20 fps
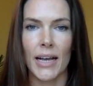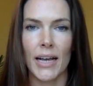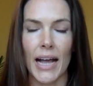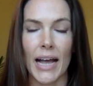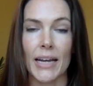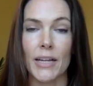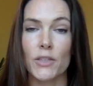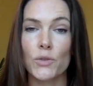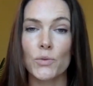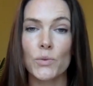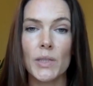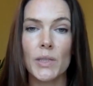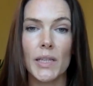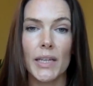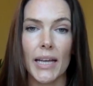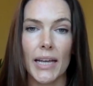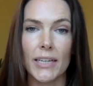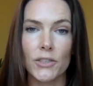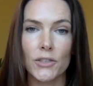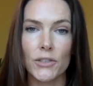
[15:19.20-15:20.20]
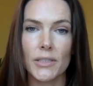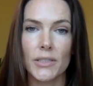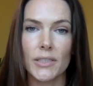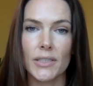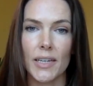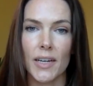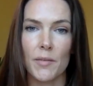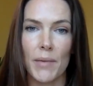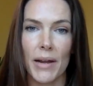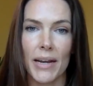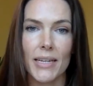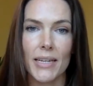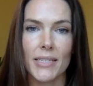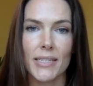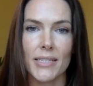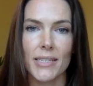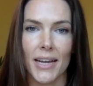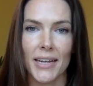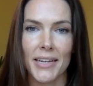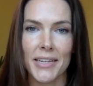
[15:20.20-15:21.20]
And it's really interesting. Many
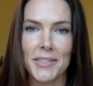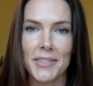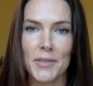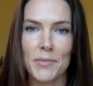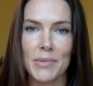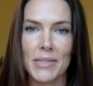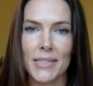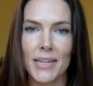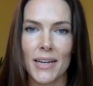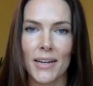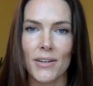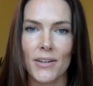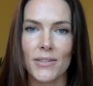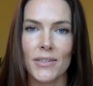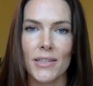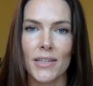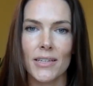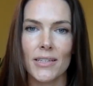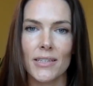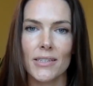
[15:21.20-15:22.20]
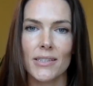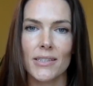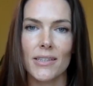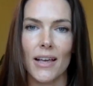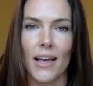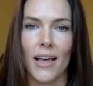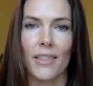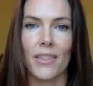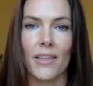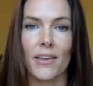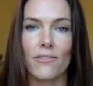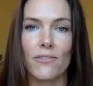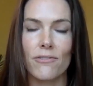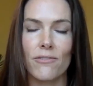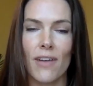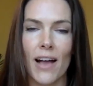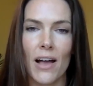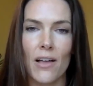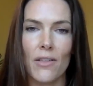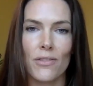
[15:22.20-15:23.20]
studies have been done on this, and they've
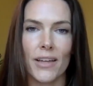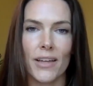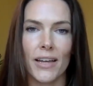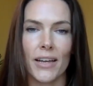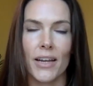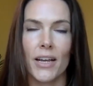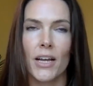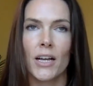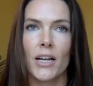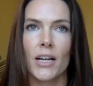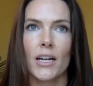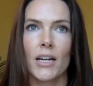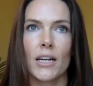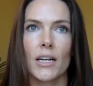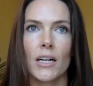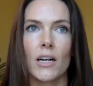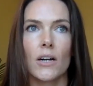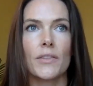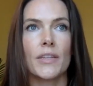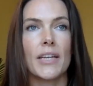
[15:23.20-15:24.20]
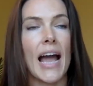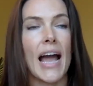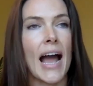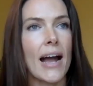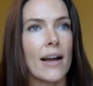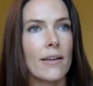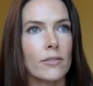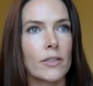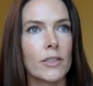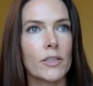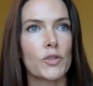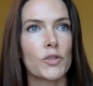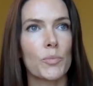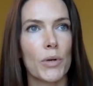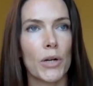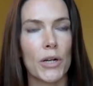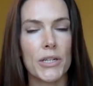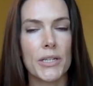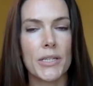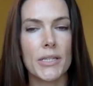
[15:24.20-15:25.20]
found that in the average
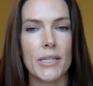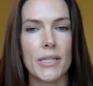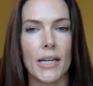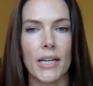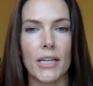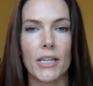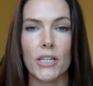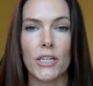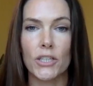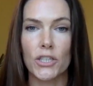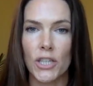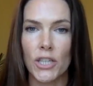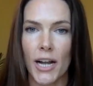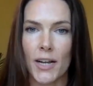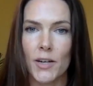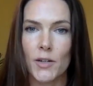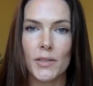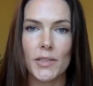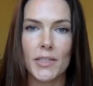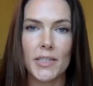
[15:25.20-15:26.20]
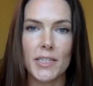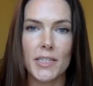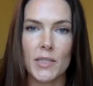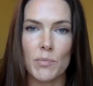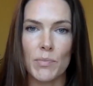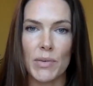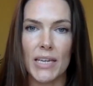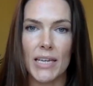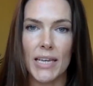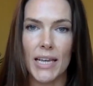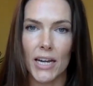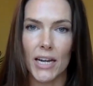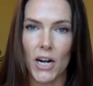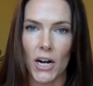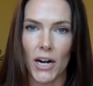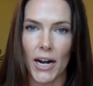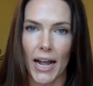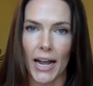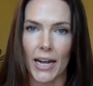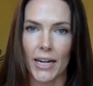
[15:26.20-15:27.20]
person, generally speaking,
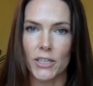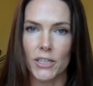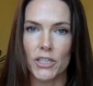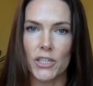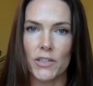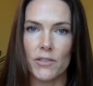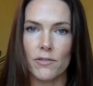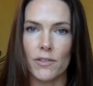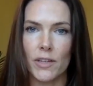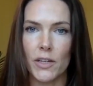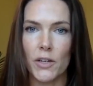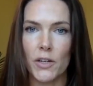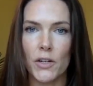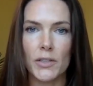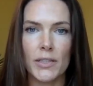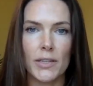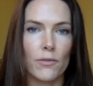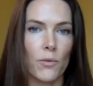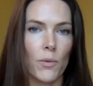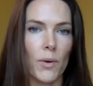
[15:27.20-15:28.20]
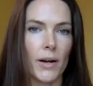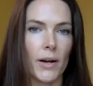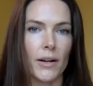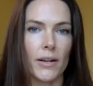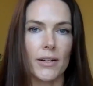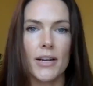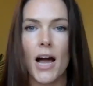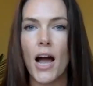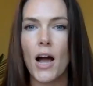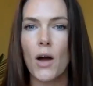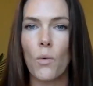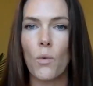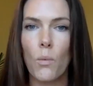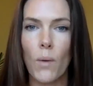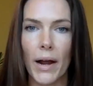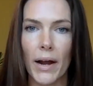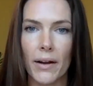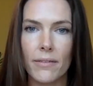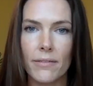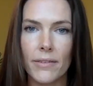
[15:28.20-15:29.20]
our energy field, if we're not
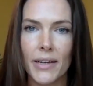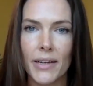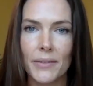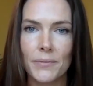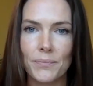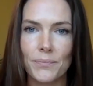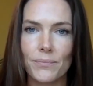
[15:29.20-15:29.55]
aware of it,